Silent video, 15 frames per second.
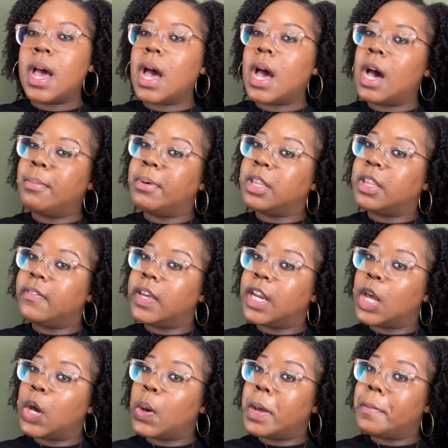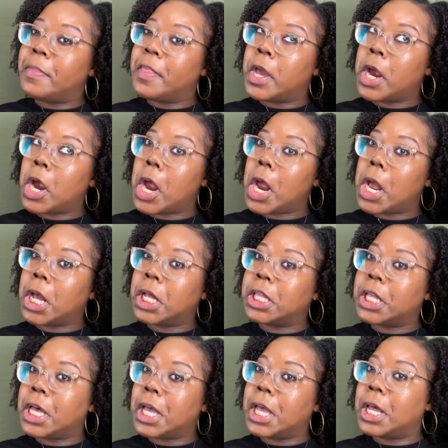I'll put the video up there. Ain't
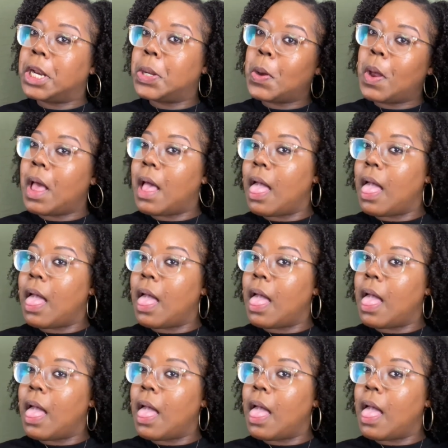that how y'all do it?